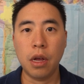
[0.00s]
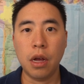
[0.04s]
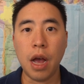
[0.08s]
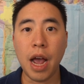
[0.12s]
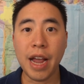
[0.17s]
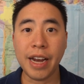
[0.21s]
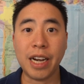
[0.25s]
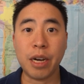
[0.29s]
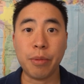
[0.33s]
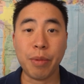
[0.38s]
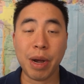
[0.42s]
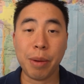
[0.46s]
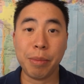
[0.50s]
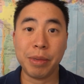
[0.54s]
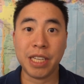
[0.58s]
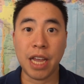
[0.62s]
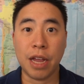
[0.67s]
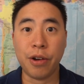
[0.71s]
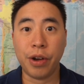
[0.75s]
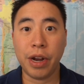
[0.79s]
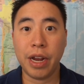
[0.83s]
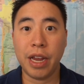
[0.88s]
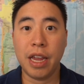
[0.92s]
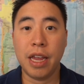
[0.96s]
Hi there, my name is
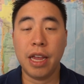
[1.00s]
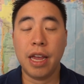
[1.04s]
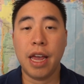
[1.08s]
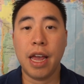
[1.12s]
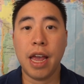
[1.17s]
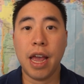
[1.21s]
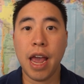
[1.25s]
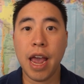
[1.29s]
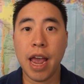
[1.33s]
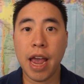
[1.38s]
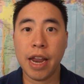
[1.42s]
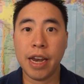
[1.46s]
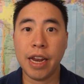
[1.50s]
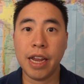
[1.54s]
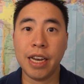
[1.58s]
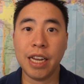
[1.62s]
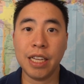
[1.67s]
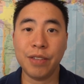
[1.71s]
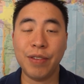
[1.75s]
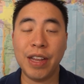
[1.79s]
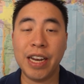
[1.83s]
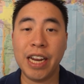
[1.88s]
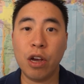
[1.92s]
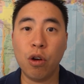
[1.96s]
Kendrick, and in
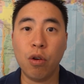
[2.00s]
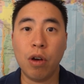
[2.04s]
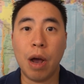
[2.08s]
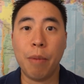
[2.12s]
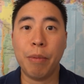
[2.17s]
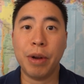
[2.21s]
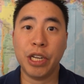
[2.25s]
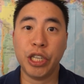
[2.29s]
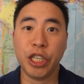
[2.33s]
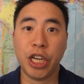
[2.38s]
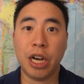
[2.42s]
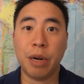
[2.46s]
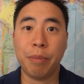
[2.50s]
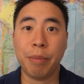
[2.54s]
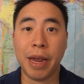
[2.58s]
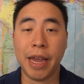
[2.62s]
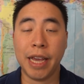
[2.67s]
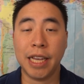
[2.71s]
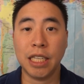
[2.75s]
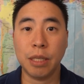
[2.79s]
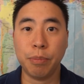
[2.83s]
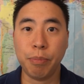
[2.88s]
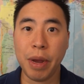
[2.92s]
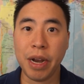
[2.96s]
this video, I'm going to share my
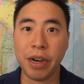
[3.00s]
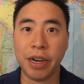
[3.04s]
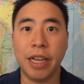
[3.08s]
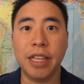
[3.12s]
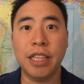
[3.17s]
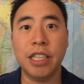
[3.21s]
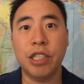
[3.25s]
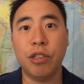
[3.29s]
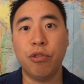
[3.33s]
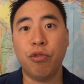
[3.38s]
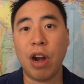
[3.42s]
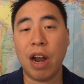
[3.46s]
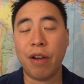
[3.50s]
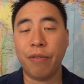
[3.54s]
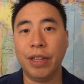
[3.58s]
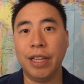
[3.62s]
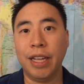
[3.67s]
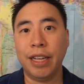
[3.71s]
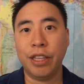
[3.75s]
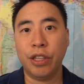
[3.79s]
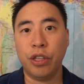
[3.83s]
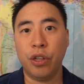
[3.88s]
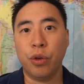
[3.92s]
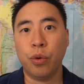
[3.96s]
experience
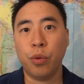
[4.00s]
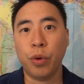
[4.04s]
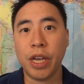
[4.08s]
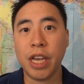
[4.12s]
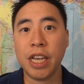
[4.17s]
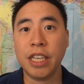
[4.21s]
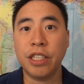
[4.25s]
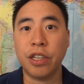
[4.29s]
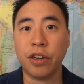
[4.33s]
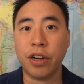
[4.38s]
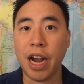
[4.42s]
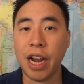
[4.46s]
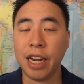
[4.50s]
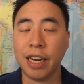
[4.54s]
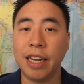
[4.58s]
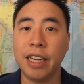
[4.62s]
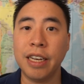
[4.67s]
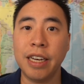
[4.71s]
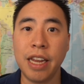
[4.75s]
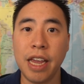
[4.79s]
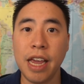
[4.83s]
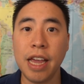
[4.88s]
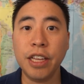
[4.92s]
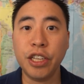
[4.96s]
traveling to Easter
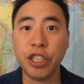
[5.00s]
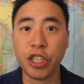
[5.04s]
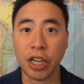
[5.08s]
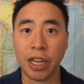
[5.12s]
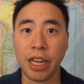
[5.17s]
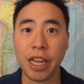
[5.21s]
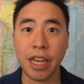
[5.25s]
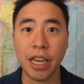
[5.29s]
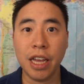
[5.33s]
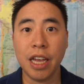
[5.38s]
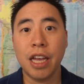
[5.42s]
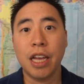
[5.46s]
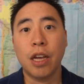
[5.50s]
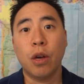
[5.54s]
Island in Chile,